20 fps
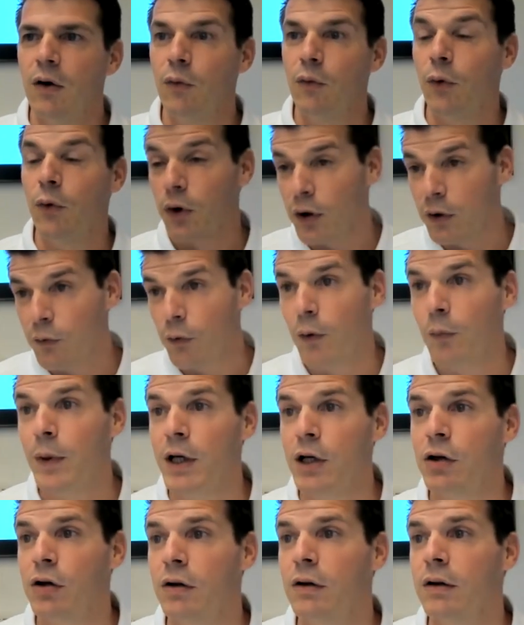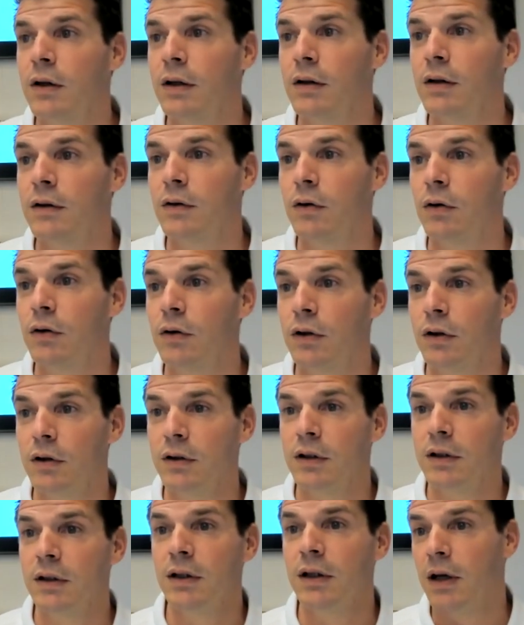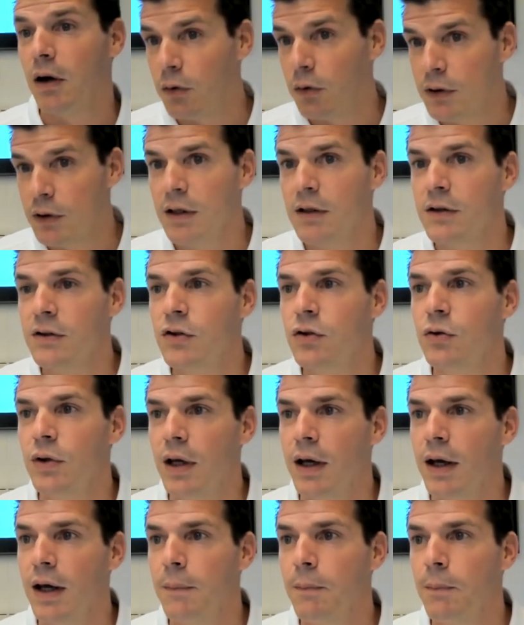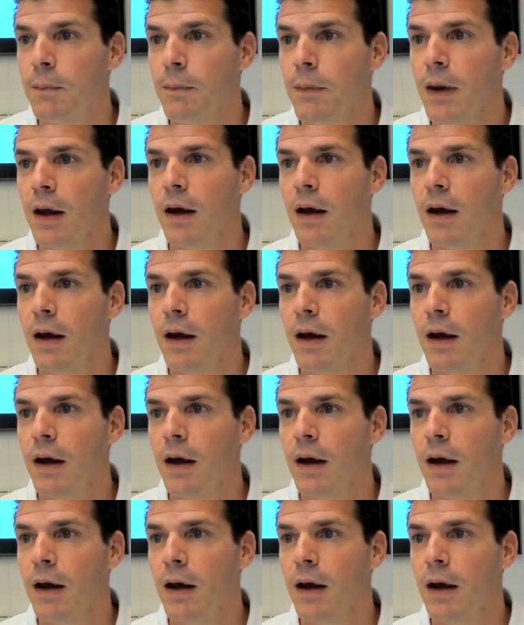for your information, that's so the audience today